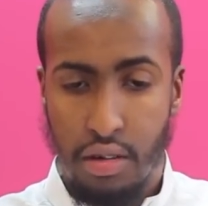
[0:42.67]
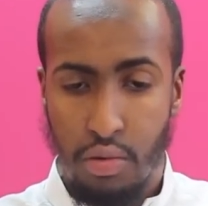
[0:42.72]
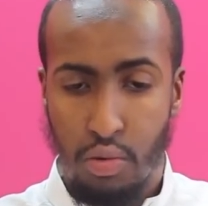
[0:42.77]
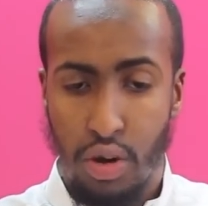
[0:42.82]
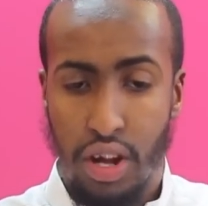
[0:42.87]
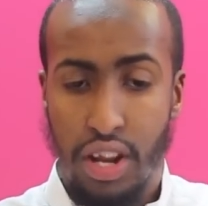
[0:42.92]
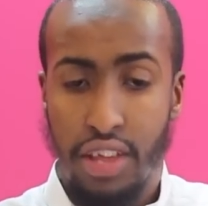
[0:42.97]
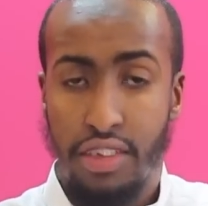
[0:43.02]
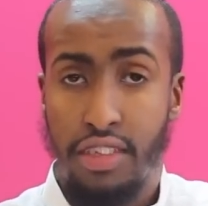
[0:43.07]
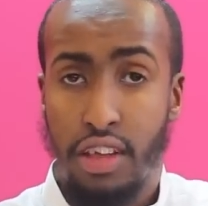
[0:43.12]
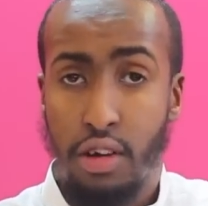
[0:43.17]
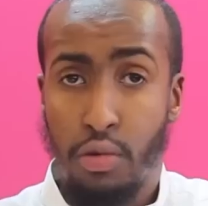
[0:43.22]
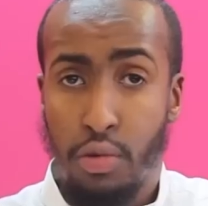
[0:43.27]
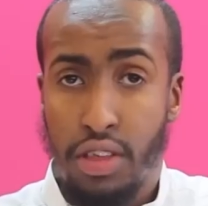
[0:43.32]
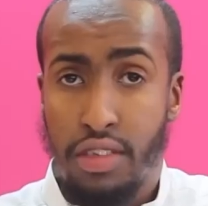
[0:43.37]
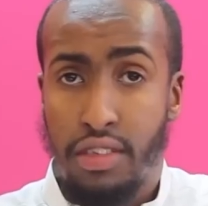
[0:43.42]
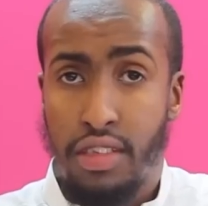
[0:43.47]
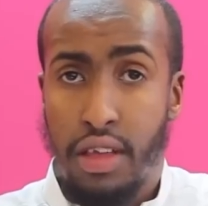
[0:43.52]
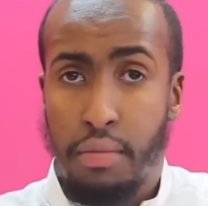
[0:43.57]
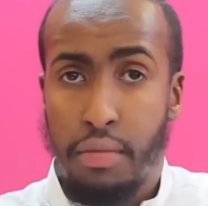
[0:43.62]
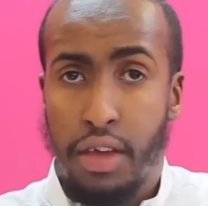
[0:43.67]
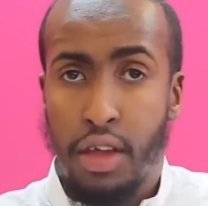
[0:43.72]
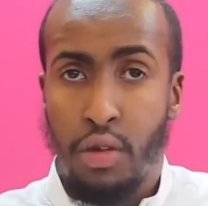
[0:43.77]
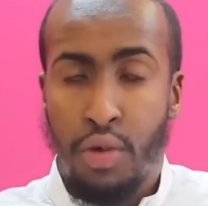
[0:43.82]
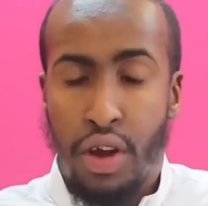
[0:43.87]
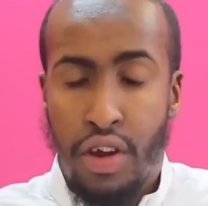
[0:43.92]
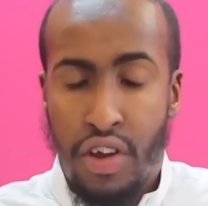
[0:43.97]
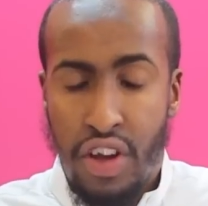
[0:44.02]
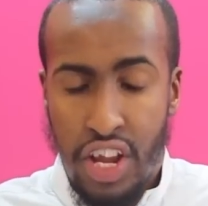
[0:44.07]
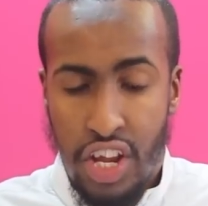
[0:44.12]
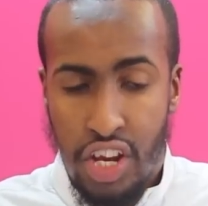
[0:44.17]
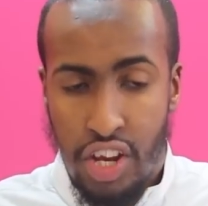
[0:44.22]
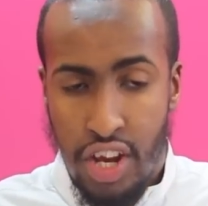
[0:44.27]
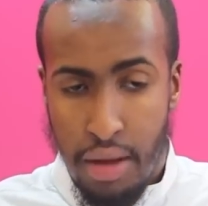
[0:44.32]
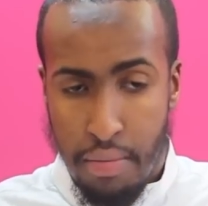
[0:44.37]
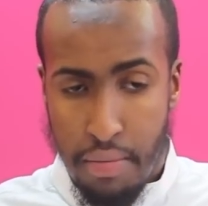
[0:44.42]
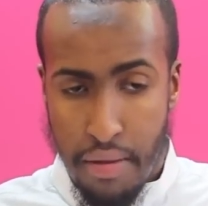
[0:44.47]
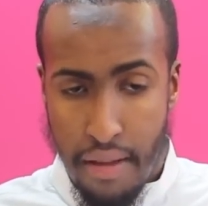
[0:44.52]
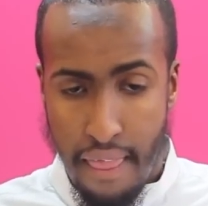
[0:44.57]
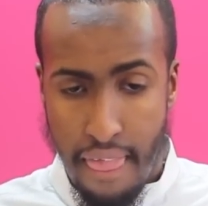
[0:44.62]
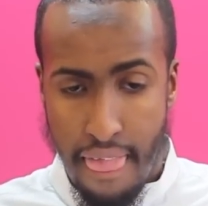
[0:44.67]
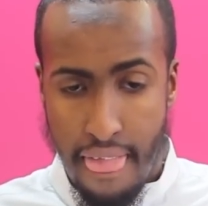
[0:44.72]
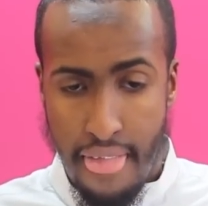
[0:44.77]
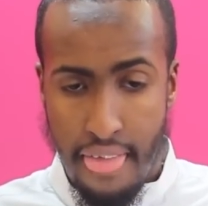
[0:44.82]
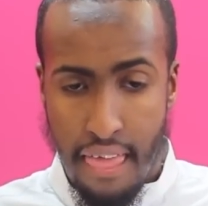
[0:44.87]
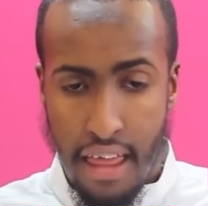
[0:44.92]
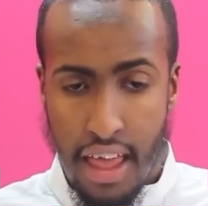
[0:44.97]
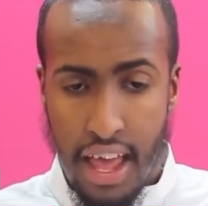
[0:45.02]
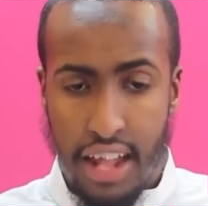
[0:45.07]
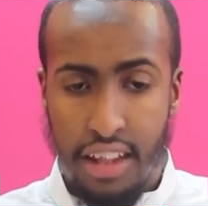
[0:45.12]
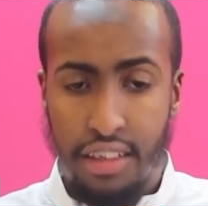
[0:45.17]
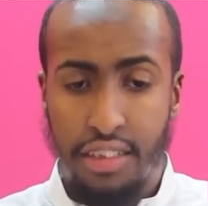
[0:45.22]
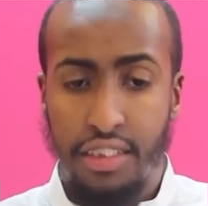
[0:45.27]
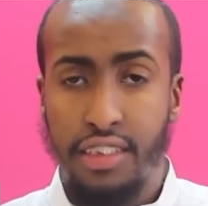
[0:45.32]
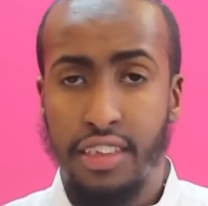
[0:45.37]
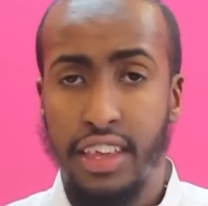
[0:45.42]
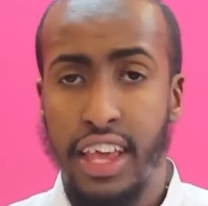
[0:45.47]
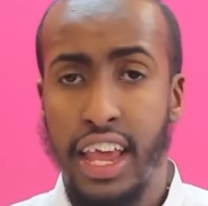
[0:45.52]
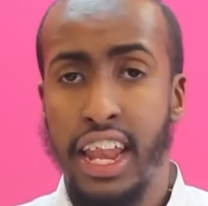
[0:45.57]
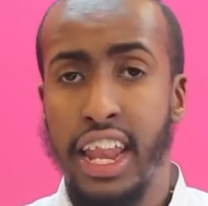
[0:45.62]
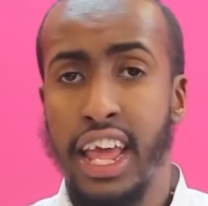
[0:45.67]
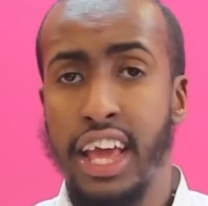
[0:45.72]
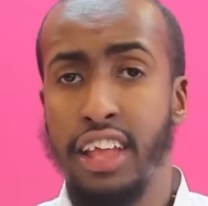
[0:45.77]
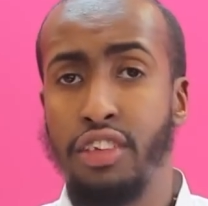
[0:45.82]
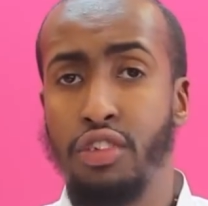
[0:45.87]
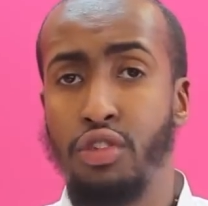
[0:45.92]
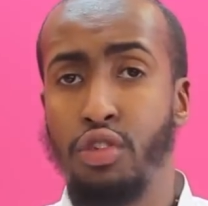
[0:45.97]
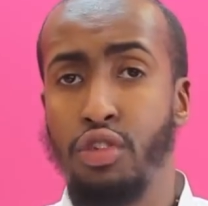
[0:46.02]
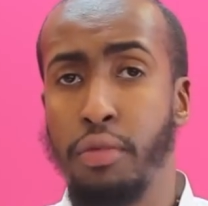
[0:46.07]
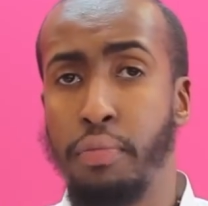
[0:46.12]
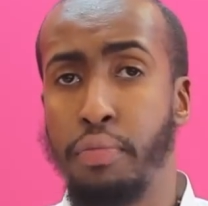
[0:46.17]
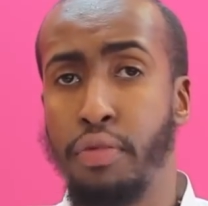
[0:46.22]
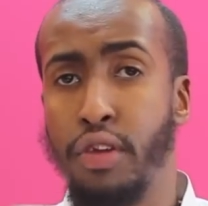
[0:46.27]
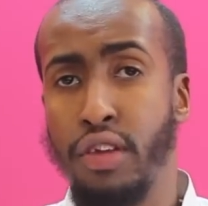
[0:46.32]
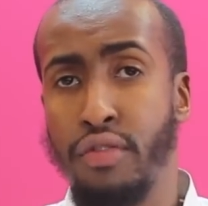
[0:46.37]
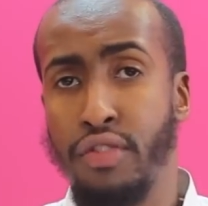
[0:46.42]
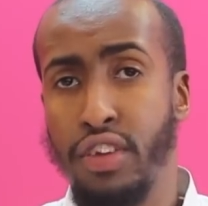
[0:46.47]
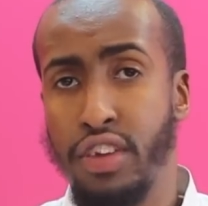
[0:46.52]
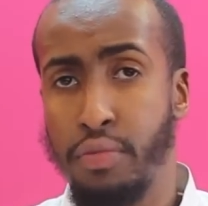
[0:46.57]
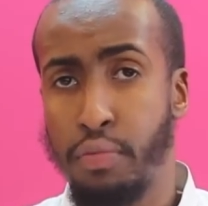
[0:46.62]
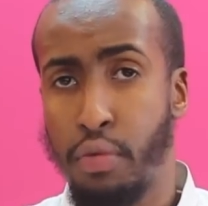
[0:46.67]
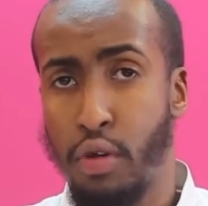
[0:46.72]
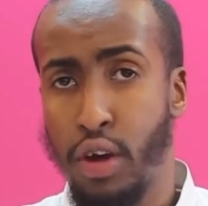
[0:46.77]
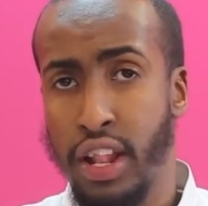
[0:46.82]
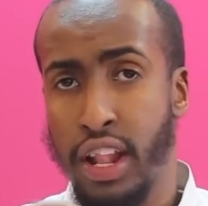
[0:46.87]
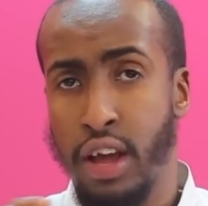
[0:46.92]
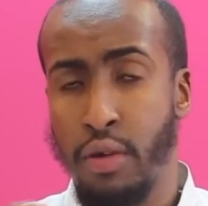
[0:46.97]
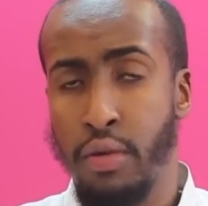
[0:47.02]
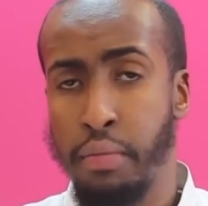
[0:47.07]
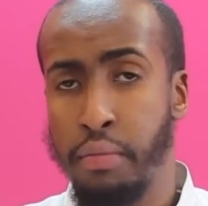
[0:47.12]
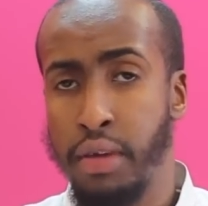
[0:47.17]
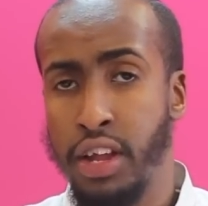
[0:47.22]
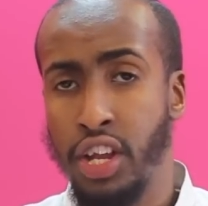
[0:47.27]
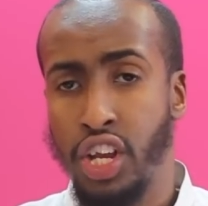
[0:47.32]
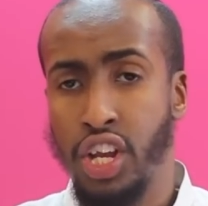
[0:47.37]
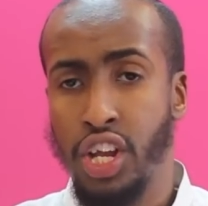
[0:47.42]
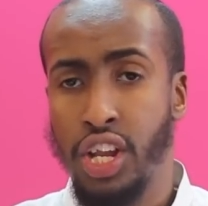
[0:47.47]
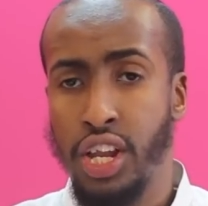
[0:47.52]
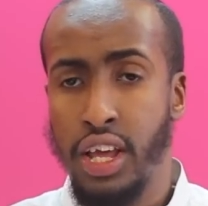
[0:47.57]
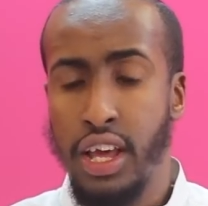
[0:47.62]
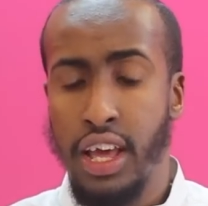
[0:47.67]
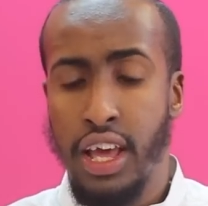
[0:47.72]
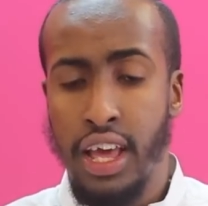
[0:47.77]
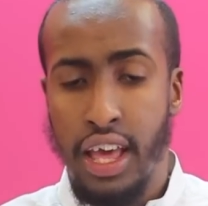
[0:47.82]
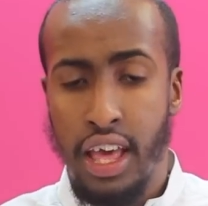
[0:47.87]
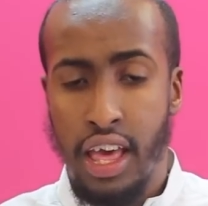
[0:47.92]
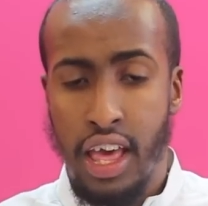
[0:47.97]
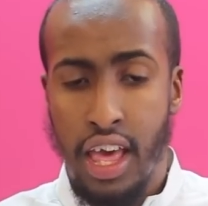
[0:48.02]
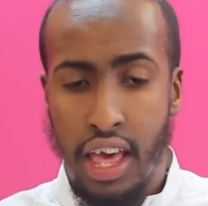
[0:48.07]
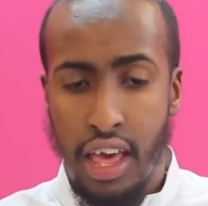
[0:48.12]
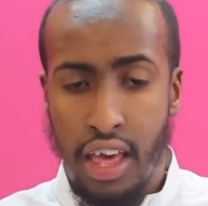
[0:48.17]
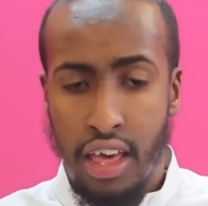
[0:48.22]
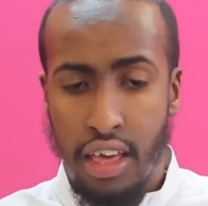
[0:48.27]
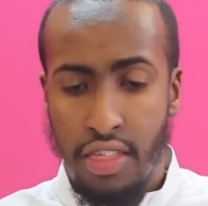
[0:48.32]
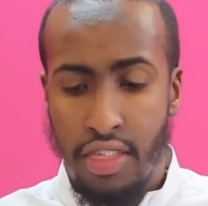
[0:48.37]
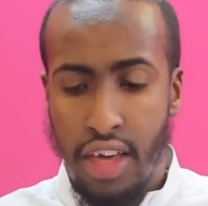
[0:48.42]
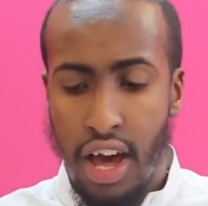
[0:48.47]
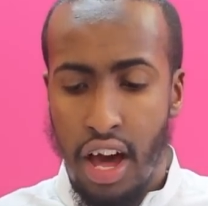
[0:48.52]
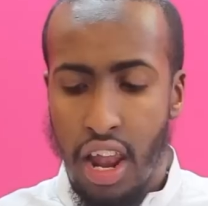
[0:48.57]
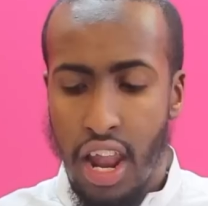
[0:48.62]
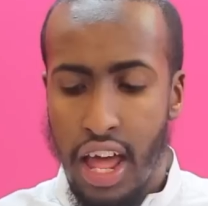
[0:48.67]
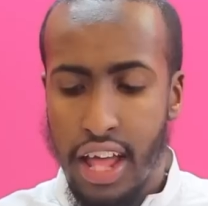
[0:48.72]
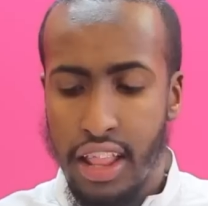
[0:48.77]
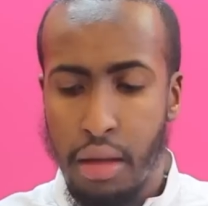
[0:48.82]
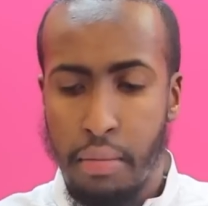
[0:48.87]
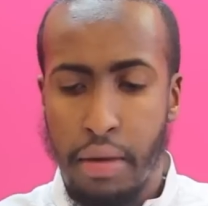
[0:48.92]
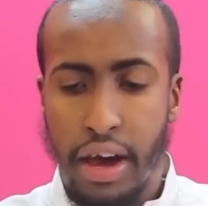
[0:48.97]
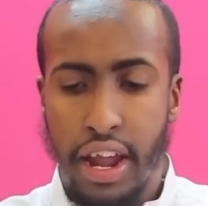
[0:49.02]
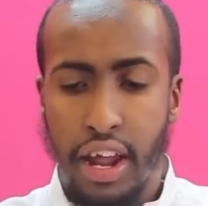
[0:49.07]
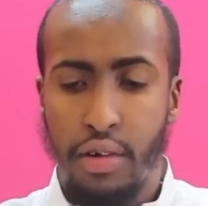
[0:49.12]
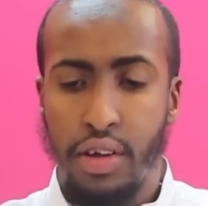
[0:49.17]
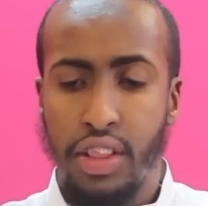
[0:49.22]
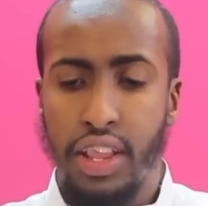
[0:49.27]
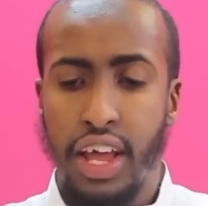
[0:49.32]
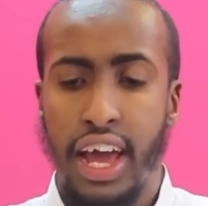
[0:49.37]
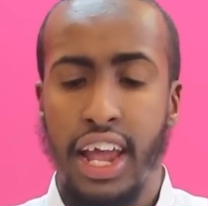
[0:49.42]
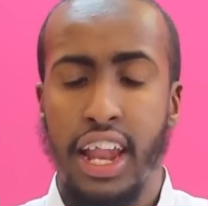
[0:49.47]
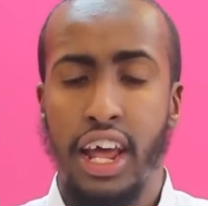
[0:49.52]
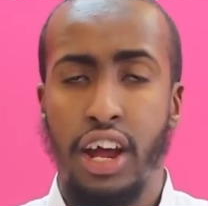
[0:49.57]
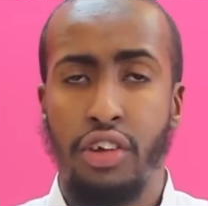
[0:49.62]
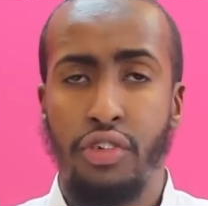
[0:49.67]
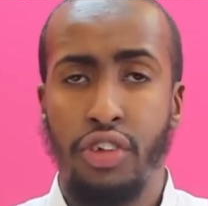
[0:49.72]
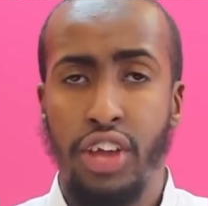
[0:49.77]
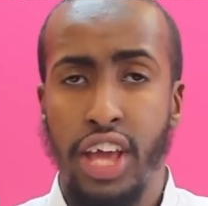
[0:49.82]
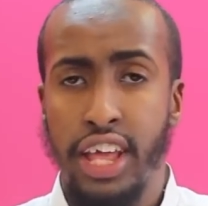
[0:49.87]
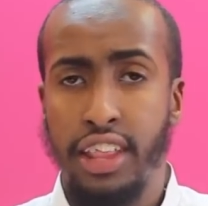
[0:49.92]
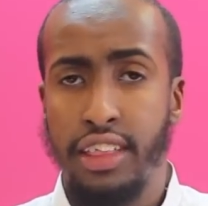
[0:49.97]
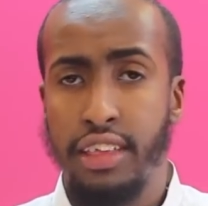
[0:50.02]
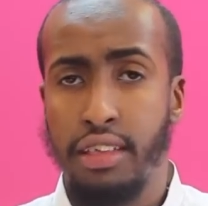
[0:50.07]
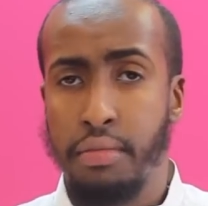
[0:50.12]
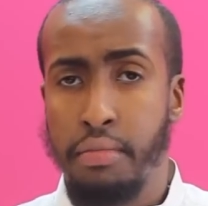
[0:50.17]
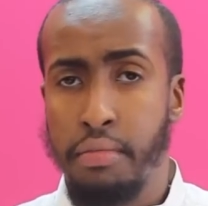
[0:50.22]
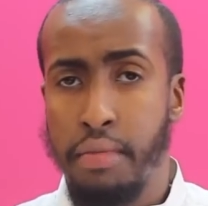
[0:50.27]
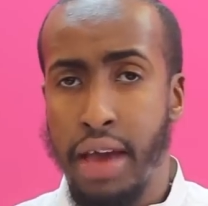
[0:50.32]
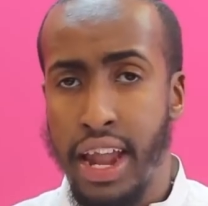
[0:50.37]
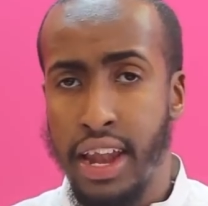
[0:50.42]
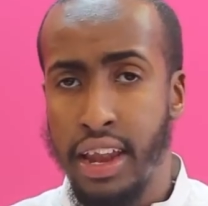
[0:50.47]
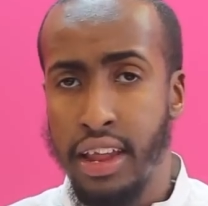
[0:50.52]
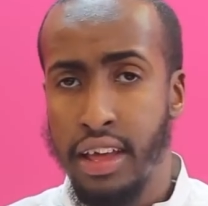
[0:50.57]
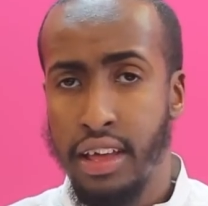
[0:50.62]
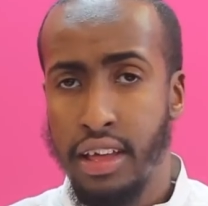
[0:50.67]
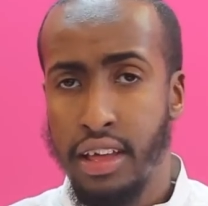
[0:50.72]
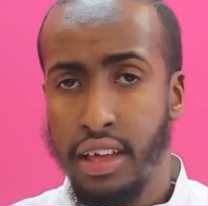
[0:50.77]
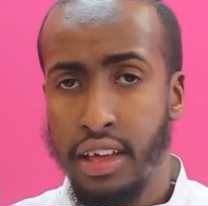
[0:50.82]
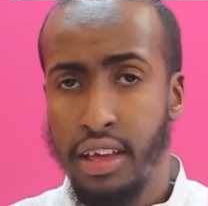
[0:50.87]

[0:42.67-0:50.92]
What is the wisdom in wearing hijab? And this is connected to the previous point that we mentioned that Allah ta'ala created men